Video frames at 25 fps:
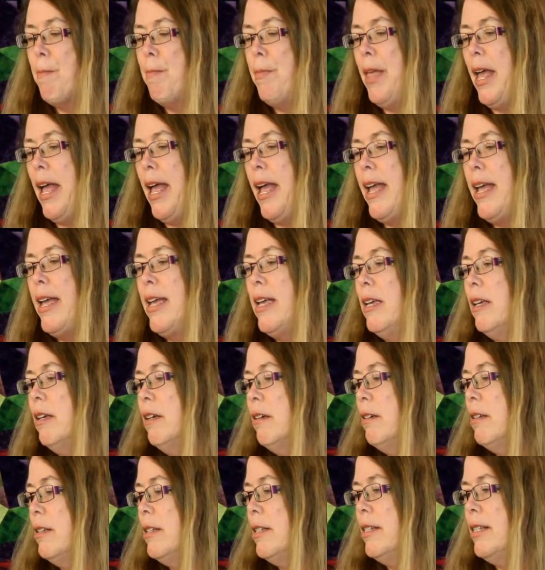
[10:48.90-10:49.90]
They
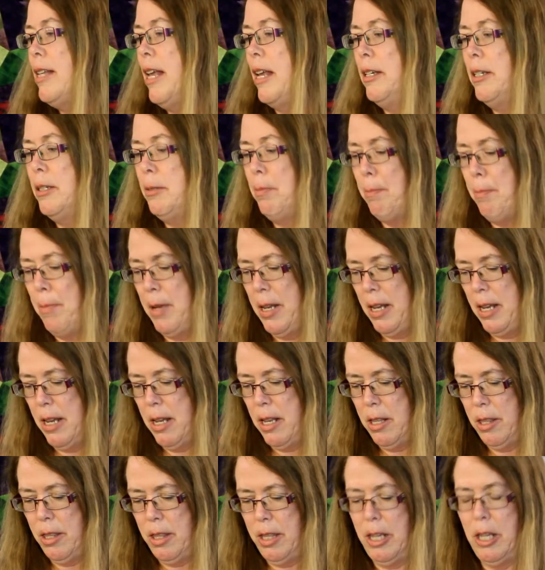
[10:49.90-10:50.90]
sent
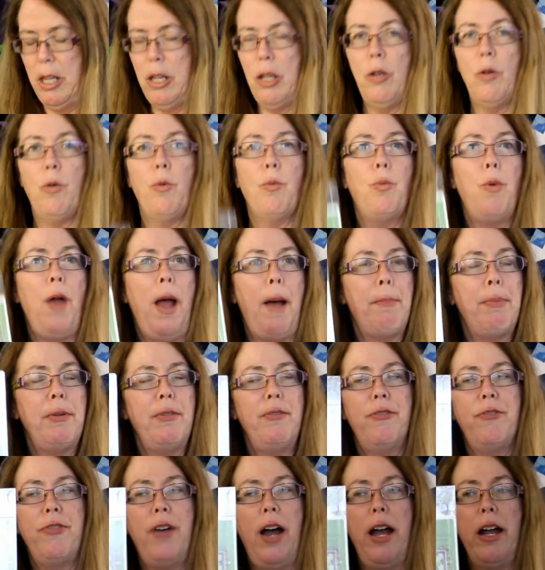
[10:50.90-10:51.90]
me the
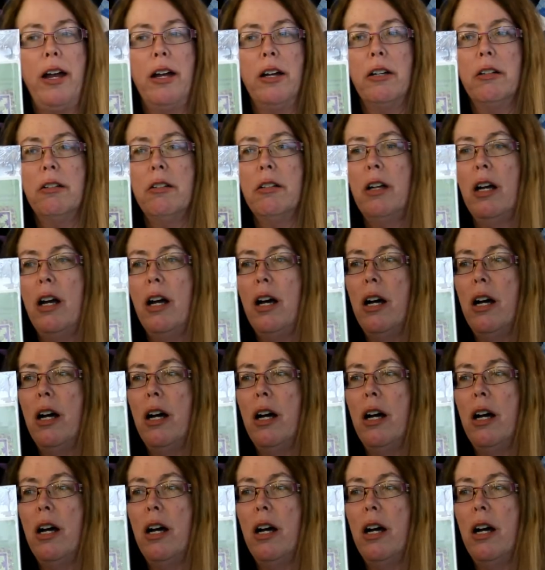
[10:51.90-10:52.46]
Rapid Fire